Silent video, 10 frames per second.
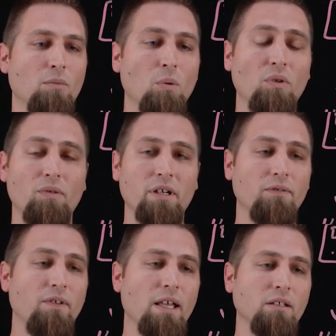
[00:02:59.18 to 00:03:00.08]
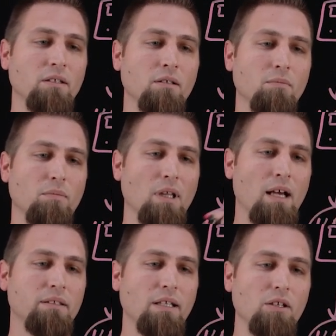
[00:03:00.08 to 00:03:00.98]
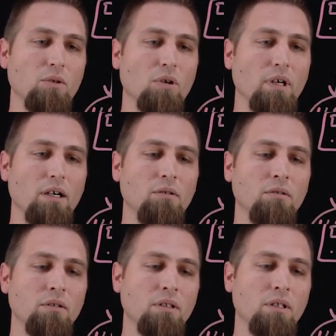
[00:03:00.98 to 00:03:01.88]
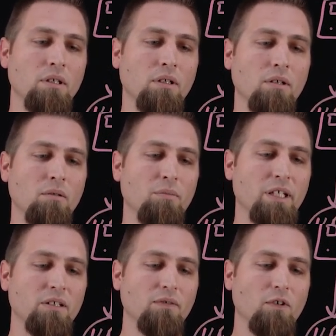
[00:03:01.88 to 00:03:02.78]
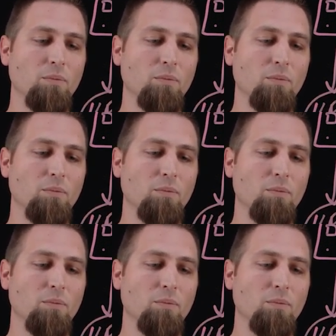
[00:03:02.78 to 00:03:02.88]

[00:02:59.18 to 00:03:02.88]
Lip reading: Mobile threat defense blocks that URL because of